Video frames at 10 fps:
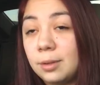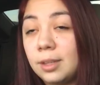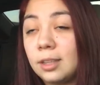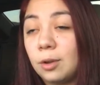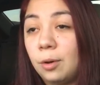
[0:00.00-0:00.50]

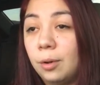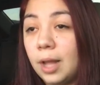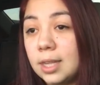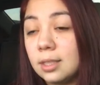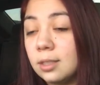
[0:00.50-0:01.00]
well, not the whole
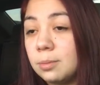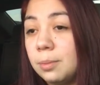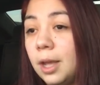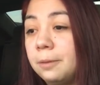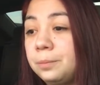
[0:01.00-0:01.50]
essence,
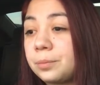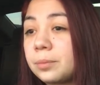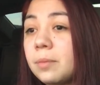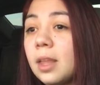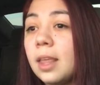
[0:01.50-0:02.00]
but
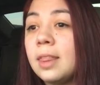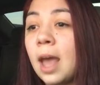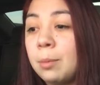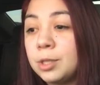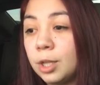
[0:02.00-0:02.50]

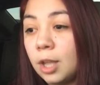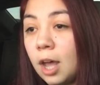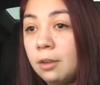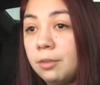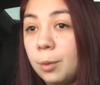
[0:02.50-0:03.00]
that was a
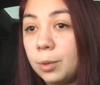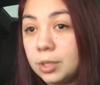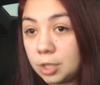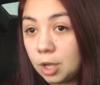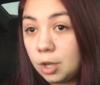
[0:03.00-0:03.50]
lot of it,
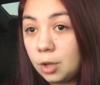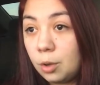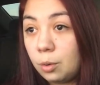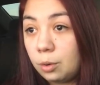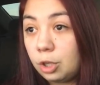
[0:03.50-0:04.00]
was
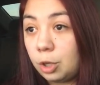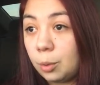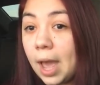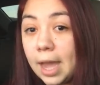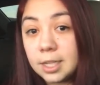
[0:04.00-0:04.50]

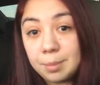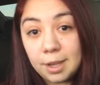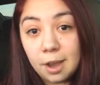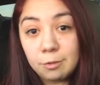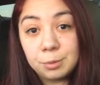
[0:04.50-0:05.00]
you had to be
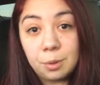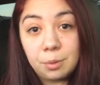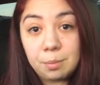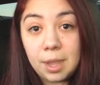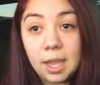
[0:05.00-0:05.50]
comfortable
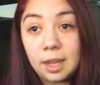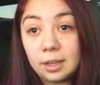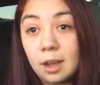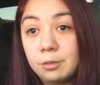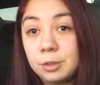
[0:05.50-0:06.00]
with being
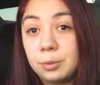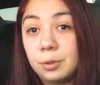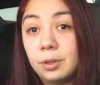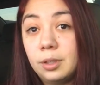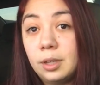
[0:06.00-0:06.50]

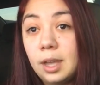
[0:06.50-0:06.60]
uncomfortable.